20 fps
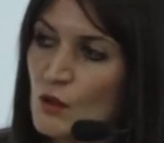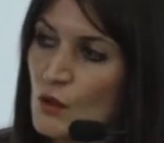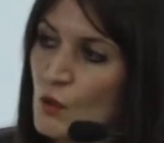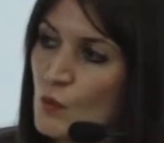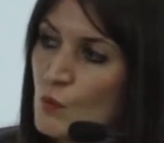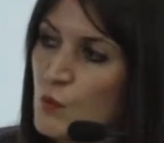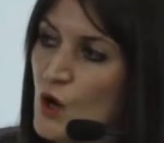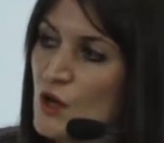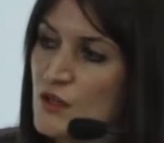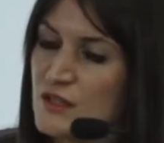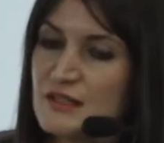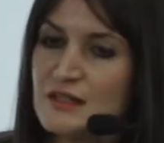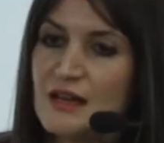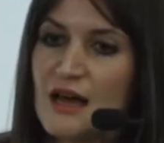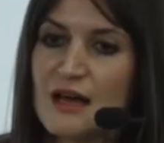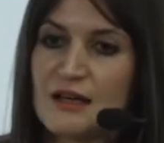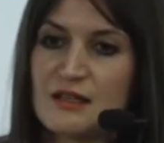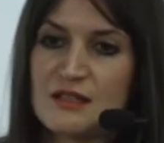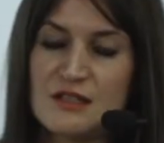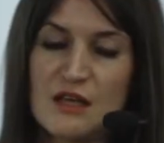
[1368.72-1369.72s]
what's
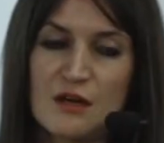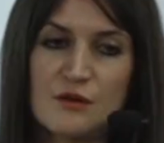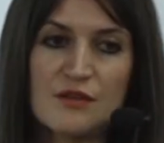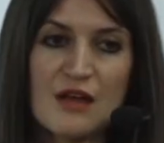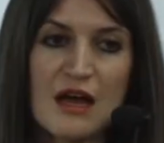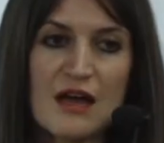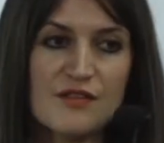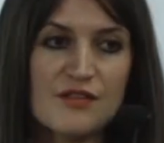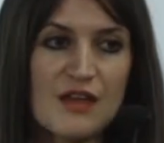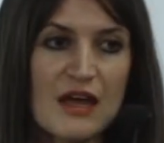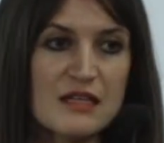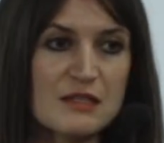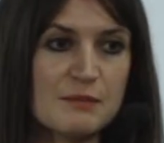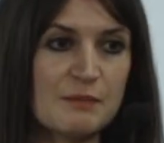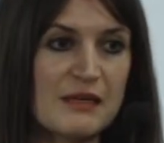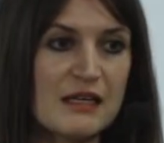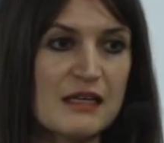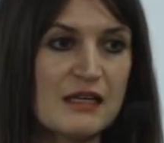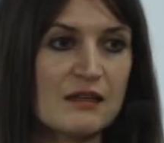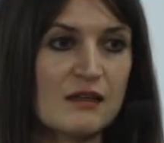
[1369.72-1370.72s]
next, so that's
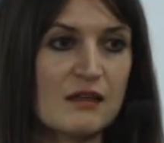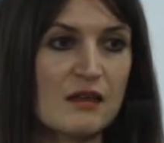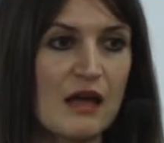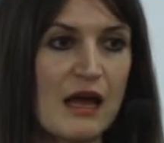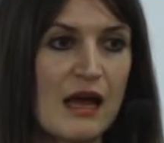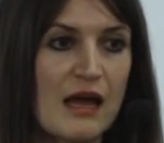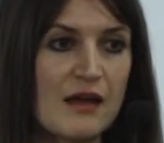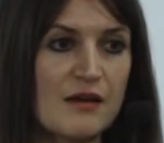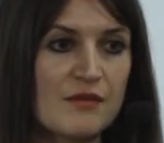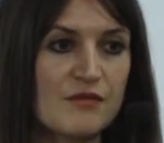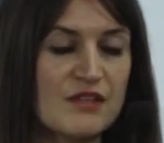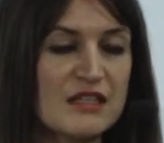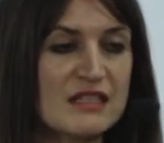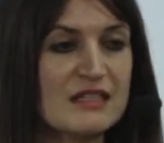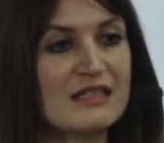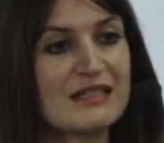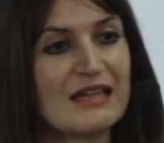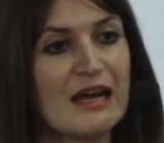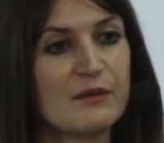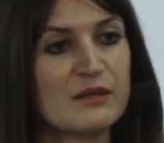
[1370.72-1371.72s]
been, this
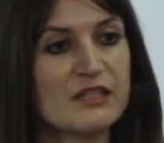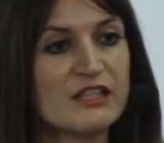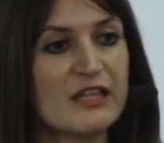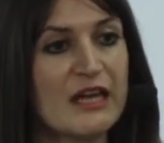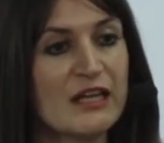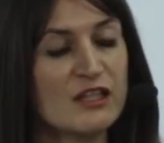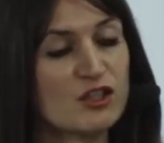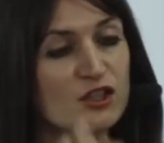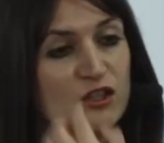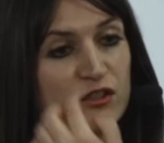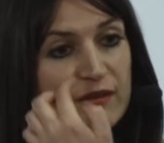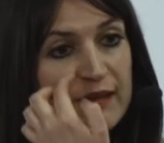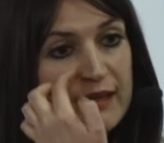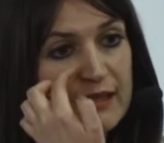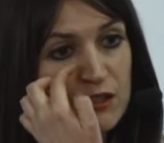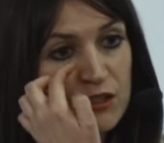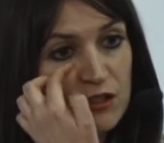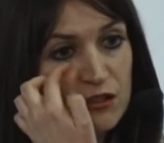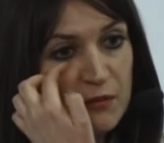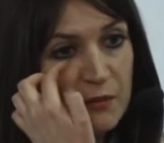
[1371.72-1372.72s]
is now a statutory
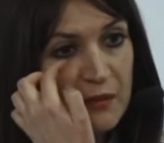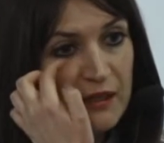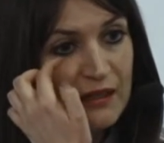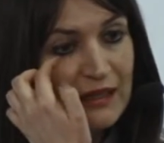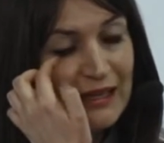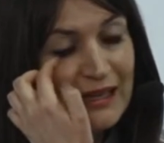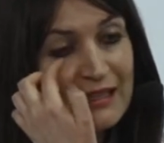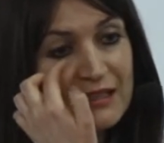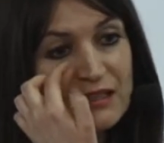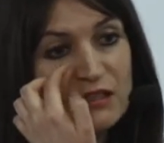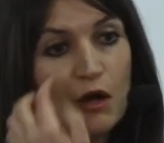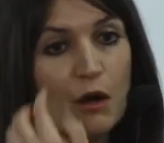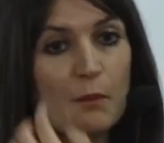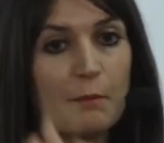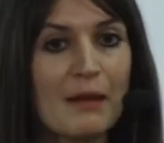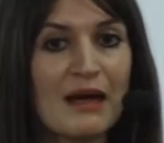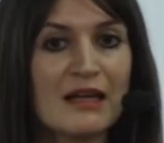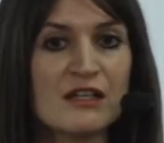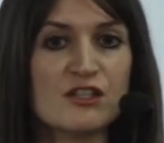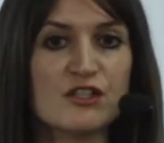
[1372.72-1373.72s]
instrument. It's not
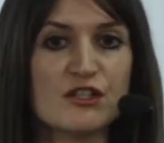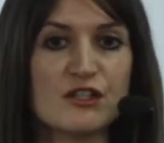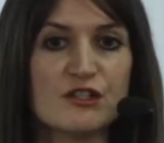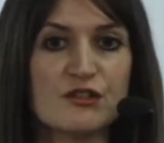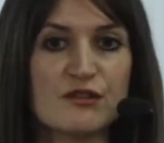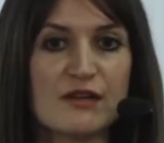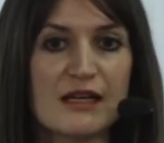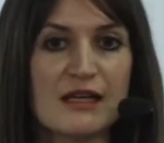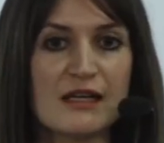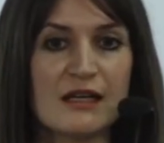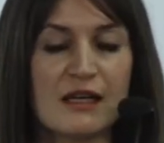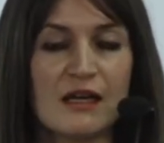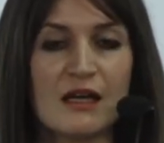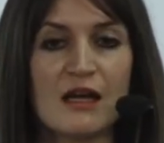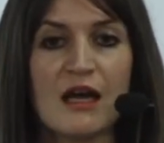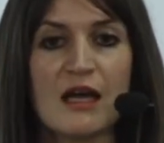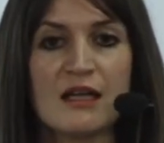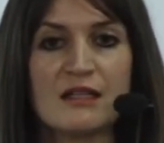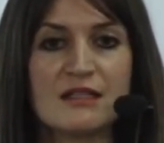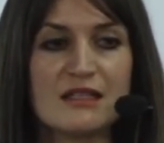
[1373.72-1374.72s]
mandatory
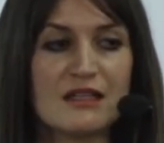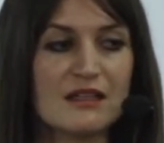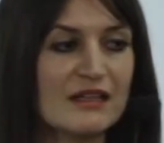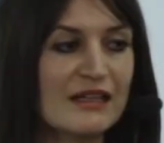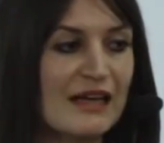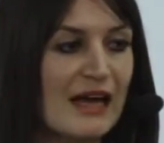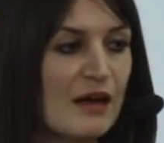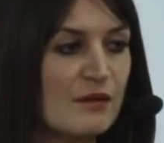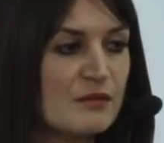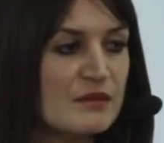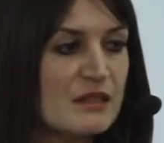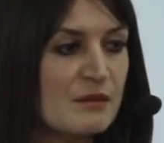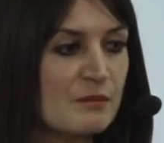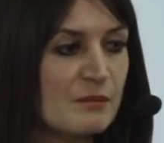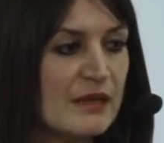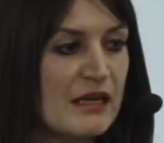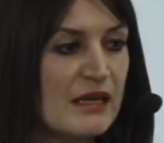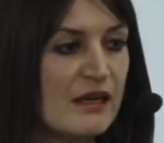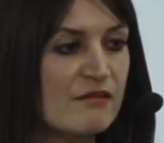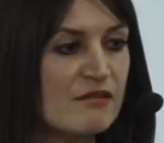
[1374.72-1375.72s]
until accounting
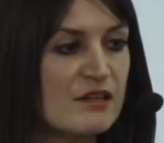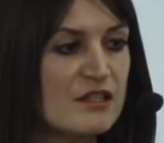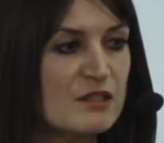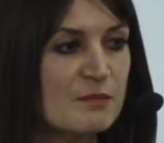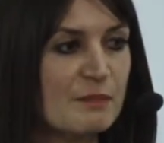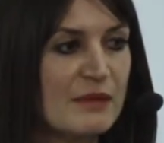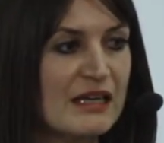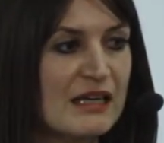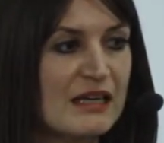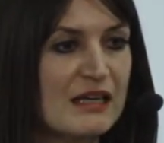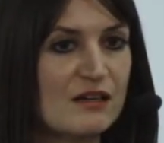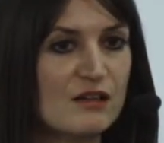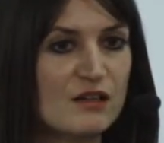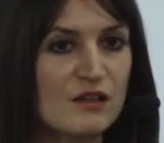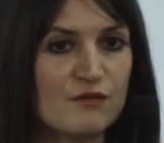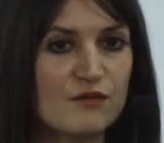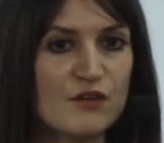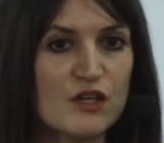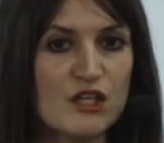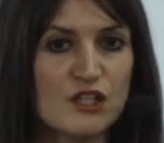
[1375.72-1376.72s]
periods beginning
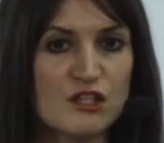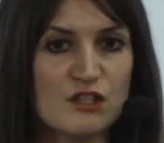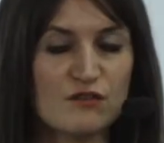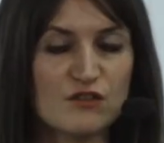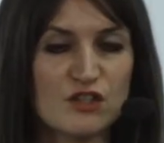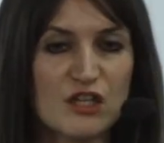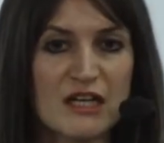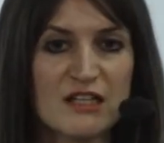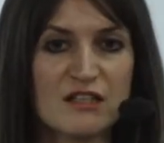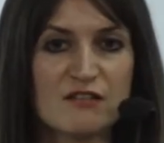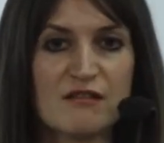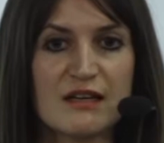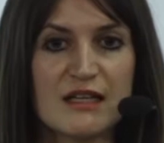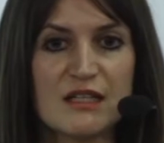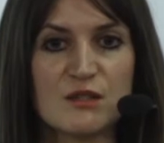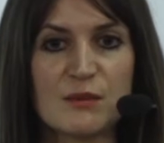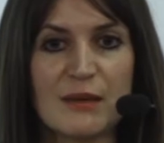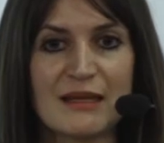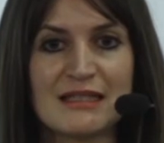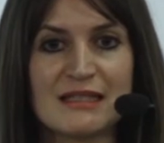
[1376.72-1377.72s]
the 1st of January
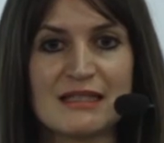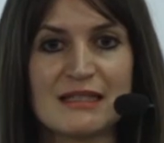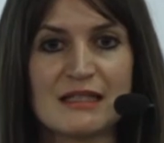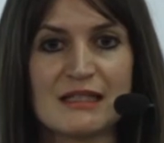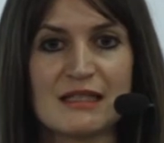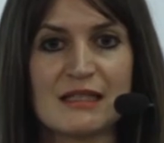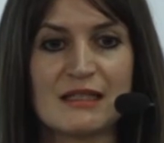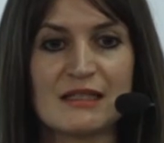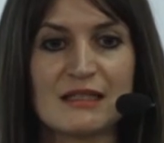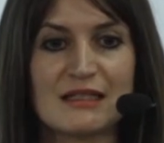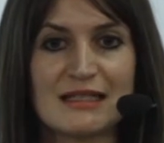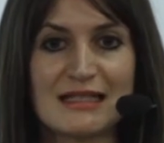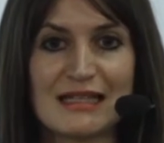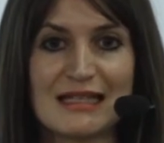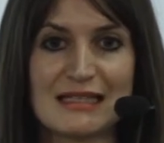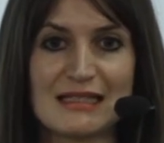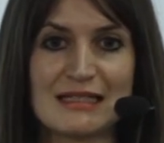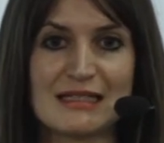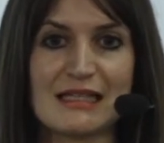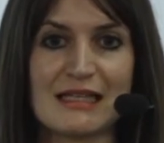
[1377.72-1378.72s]

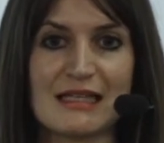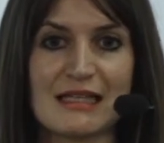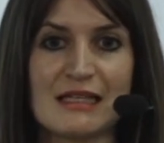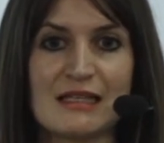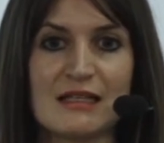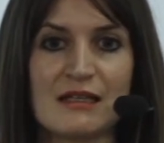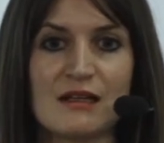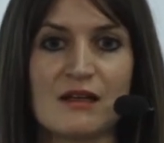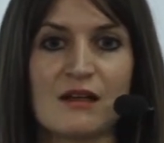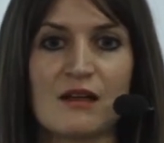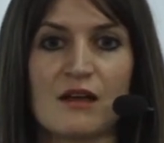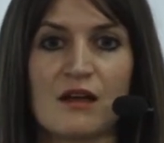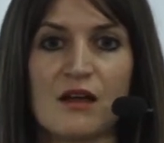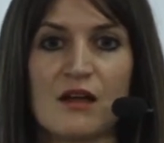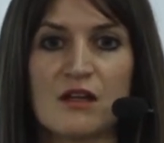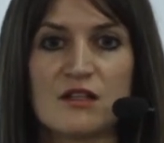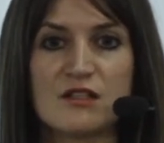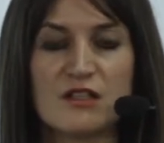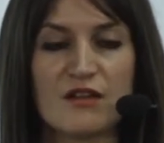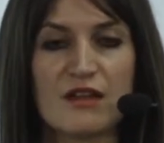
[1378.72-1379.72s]
2016.
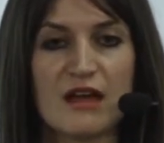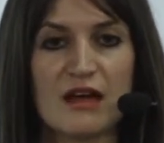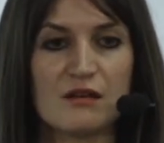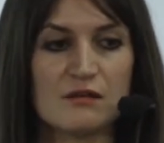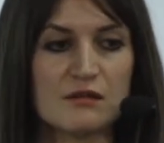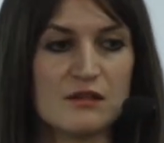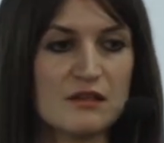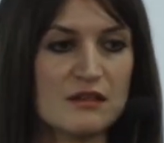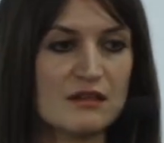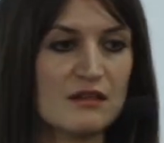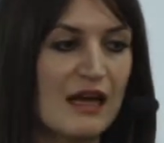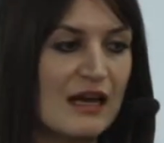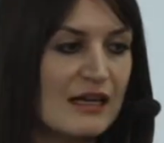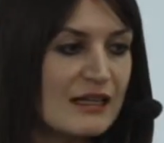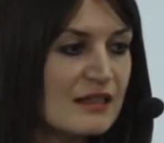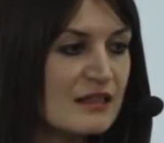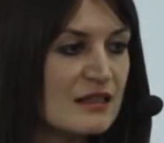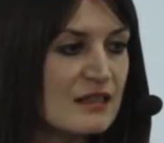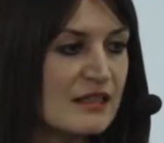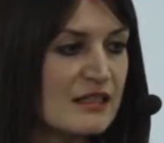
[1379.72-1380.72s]
So that's
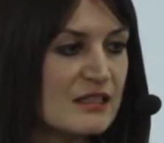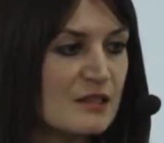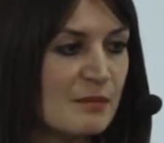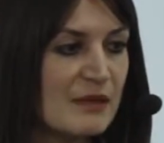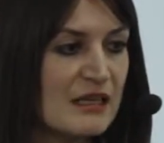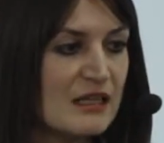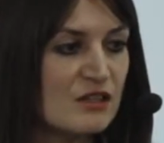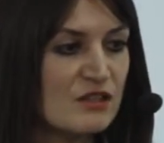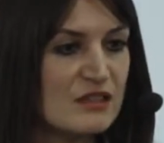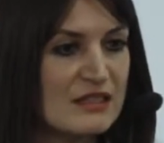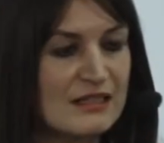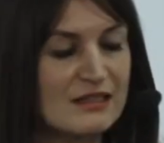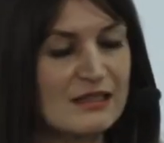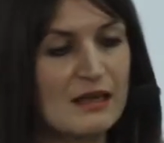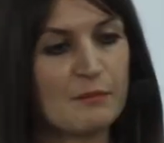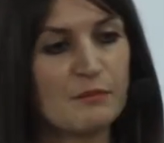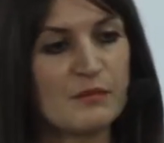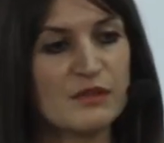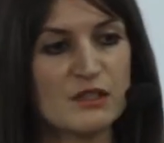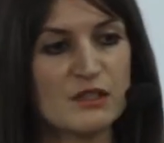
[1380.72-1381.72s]
likely to be your December